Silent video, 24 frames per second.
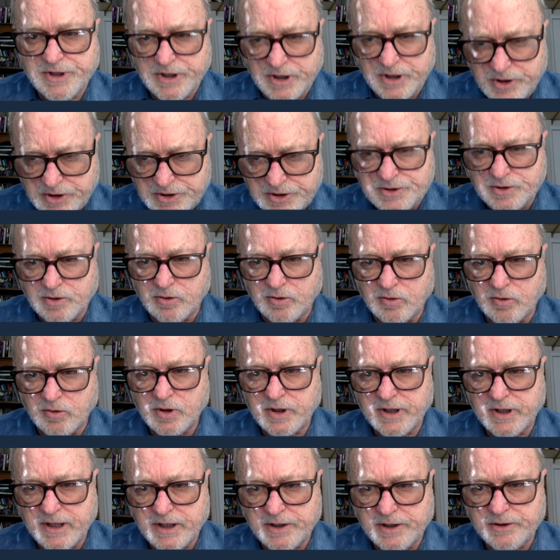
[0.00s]
within the
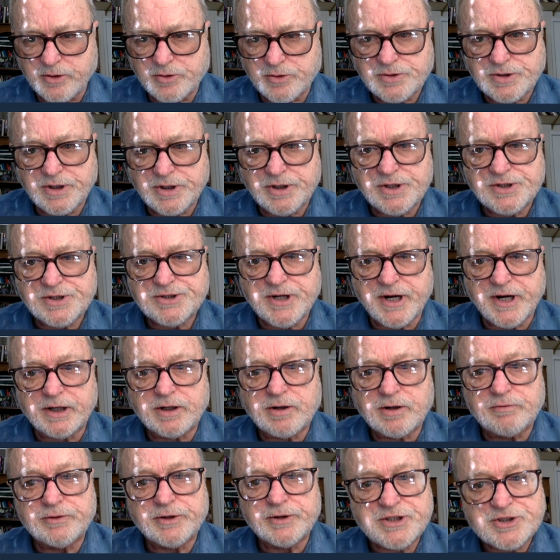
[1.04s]
soul, and there's a
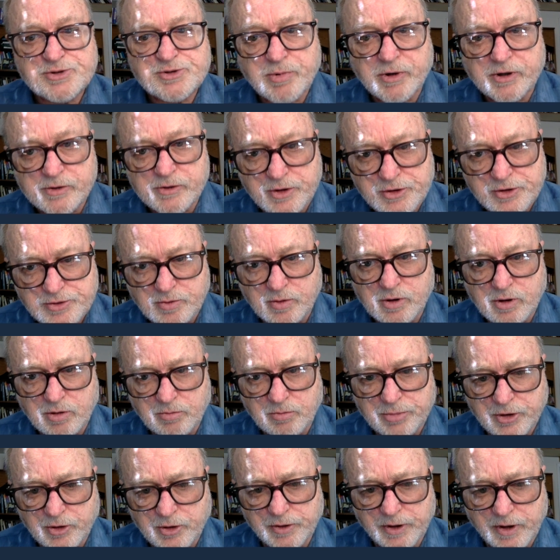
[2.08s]
distinctively spiritual
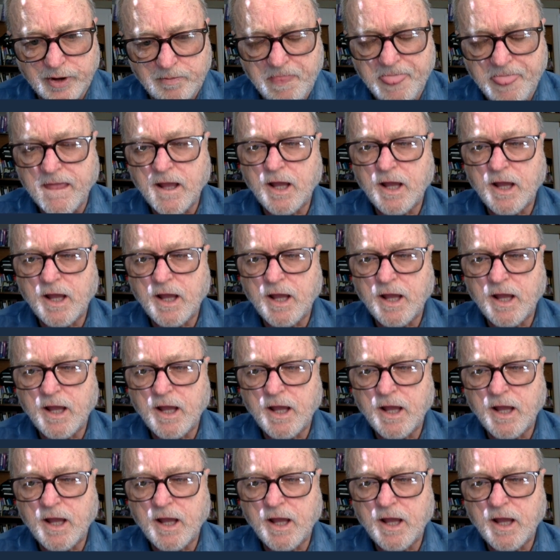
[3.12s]
component.